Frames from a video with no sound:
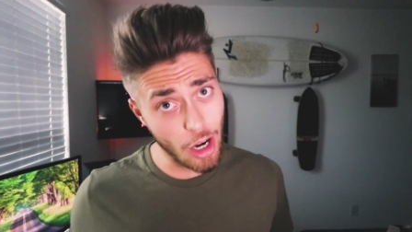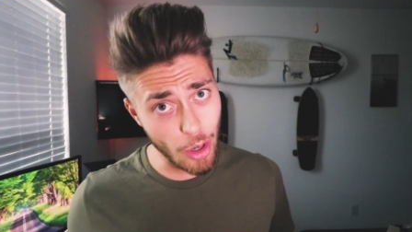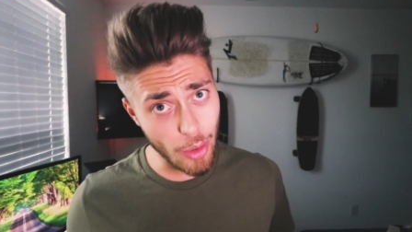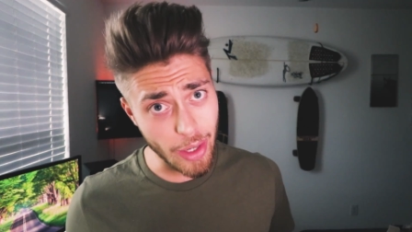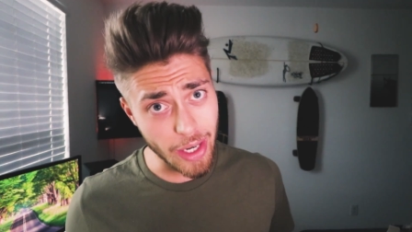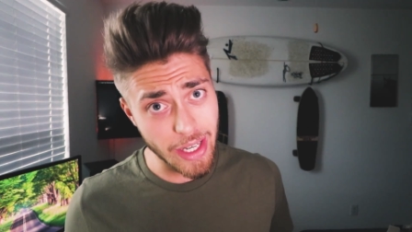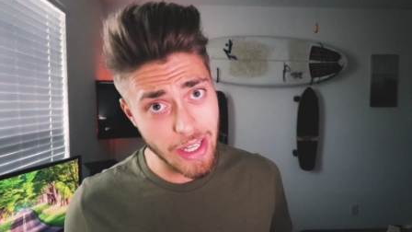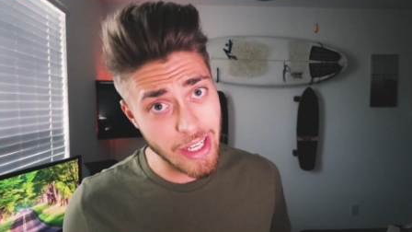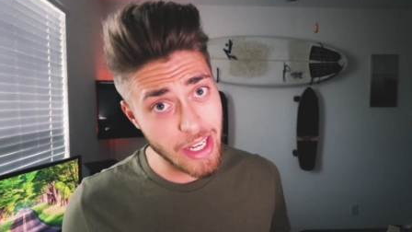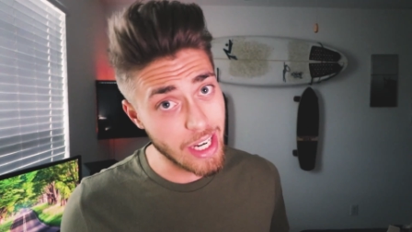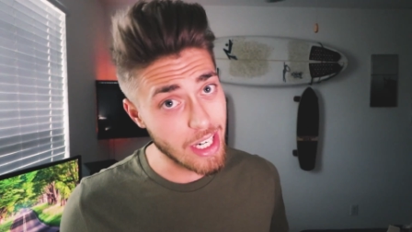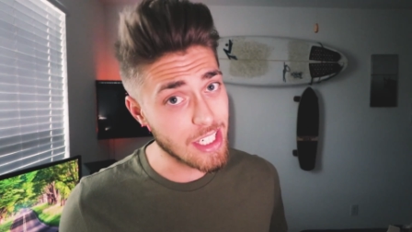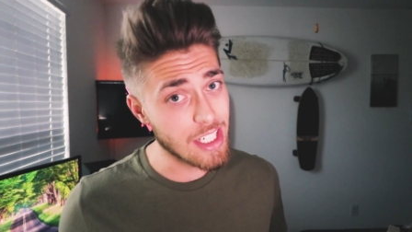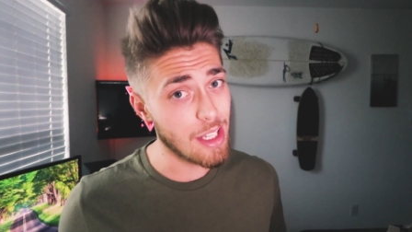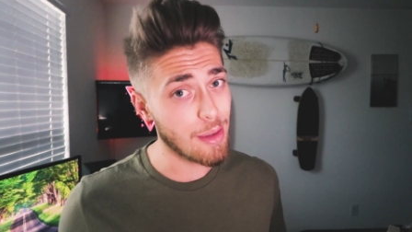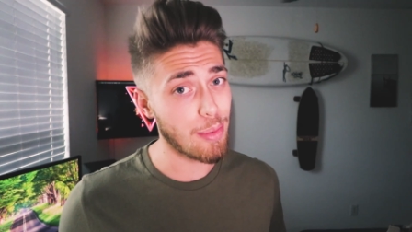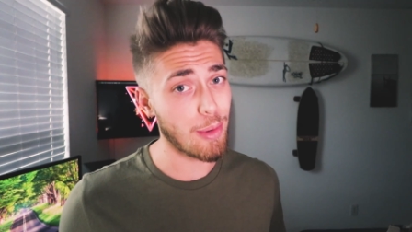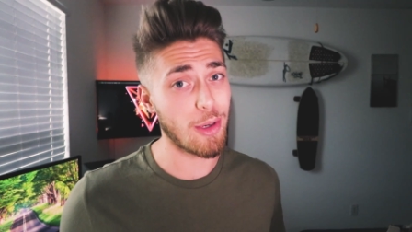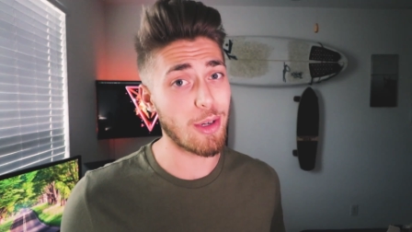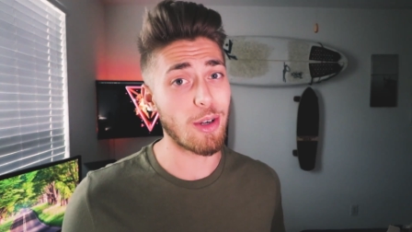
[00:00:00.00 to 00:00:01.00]
Alright, next
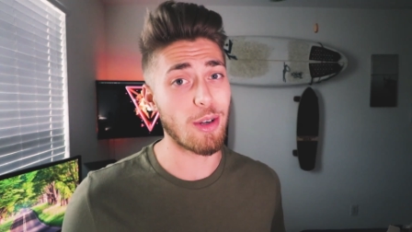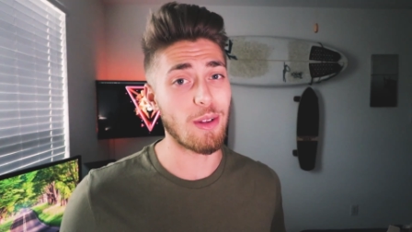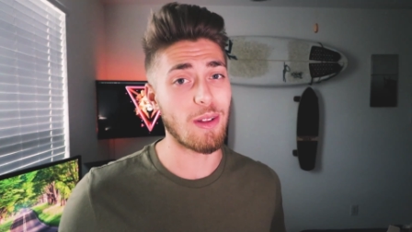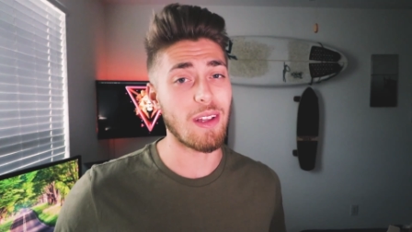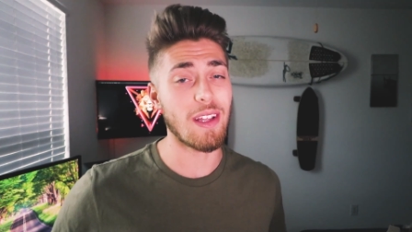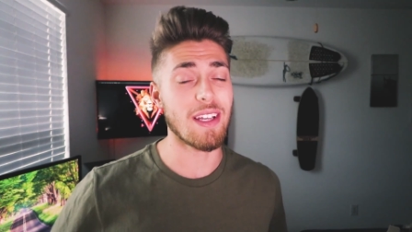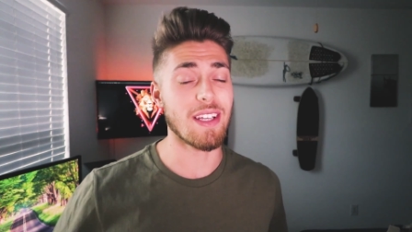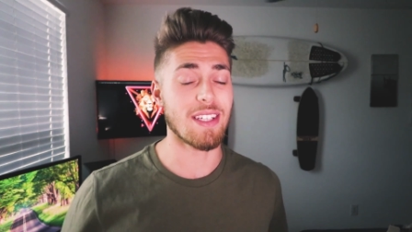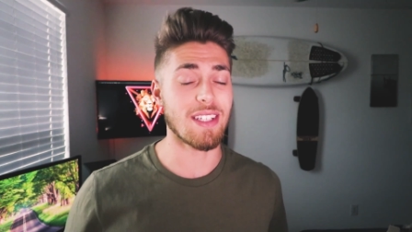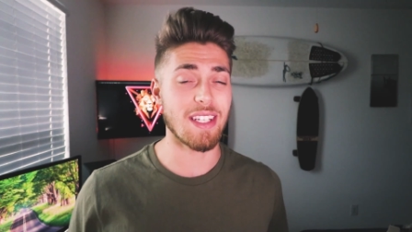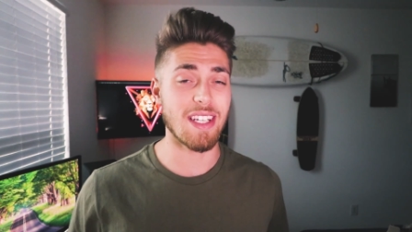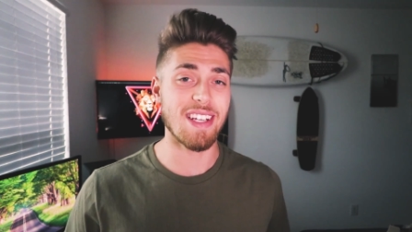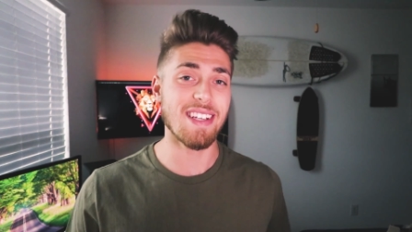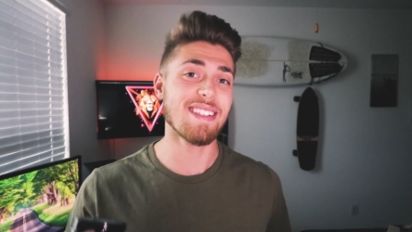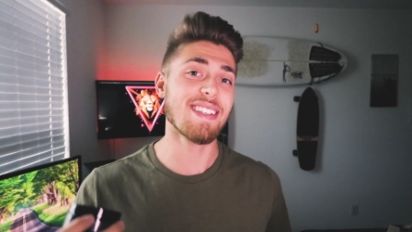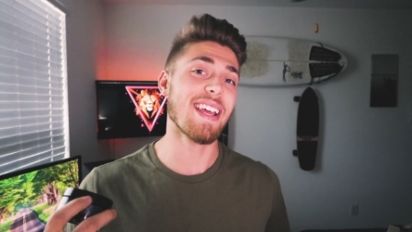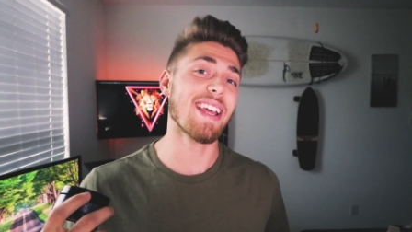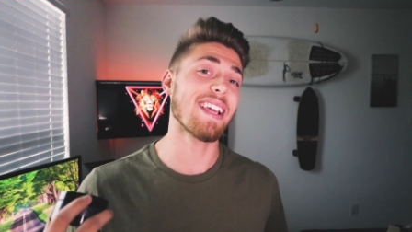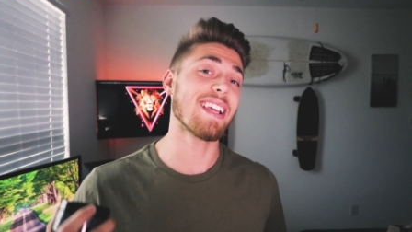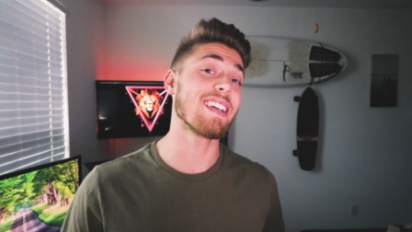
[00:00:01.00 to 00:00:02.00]
up on our list
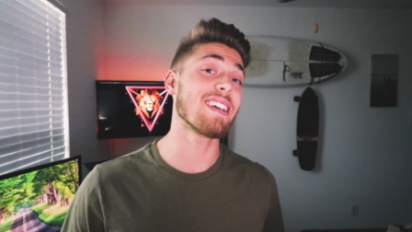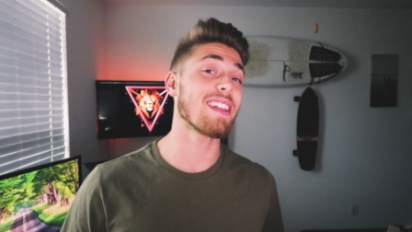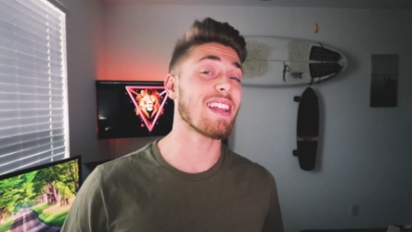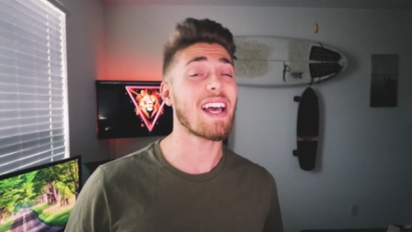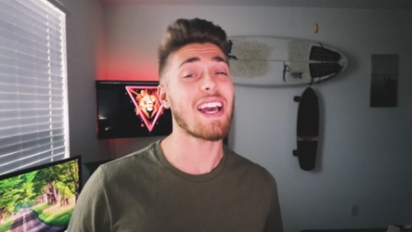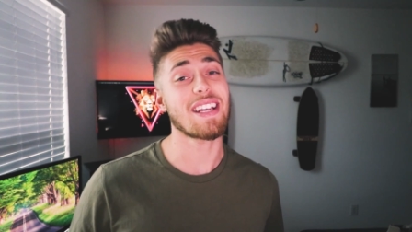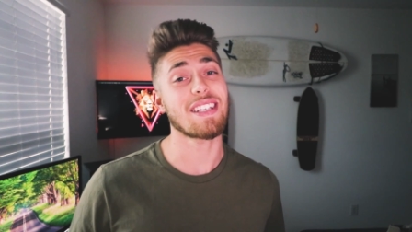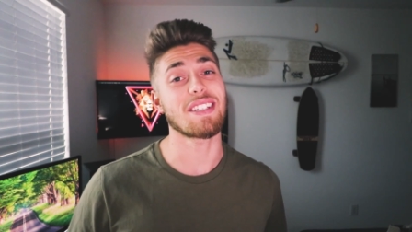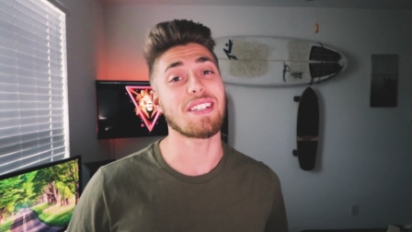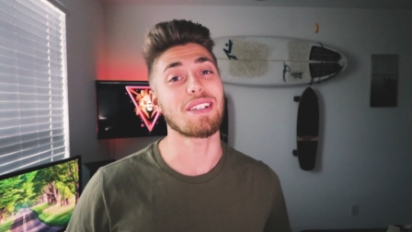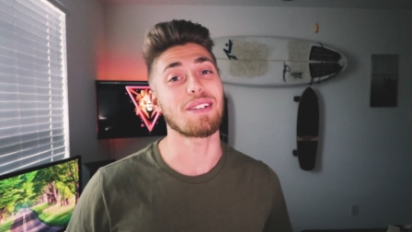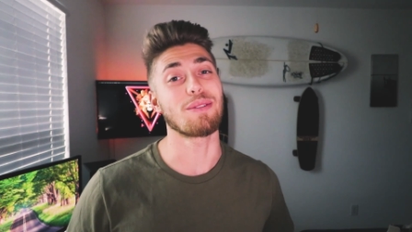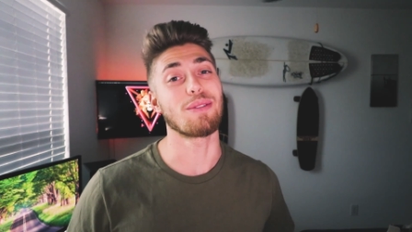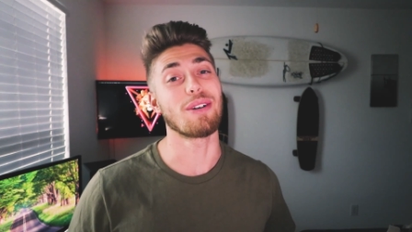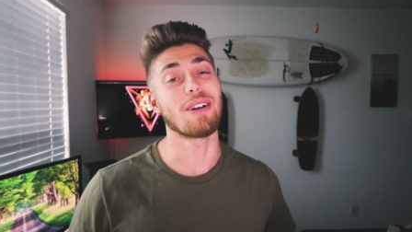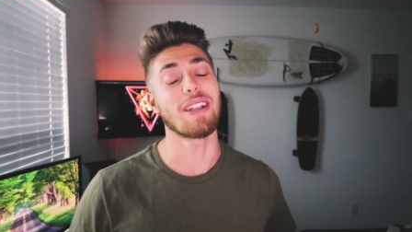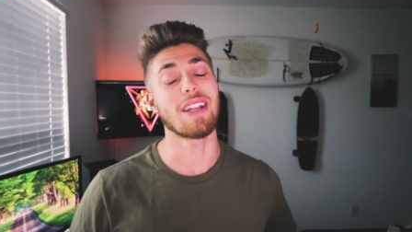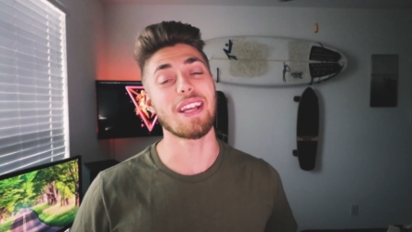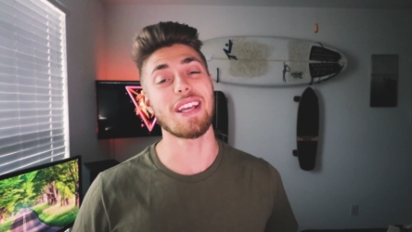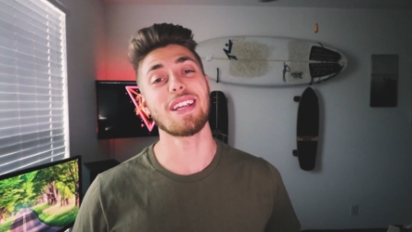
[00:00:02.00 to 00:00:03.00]
is a classic
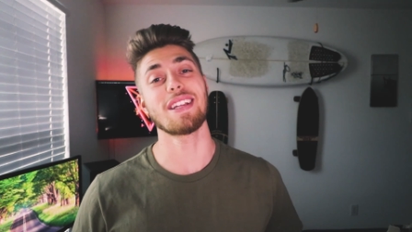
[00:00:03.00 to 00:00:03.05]
one.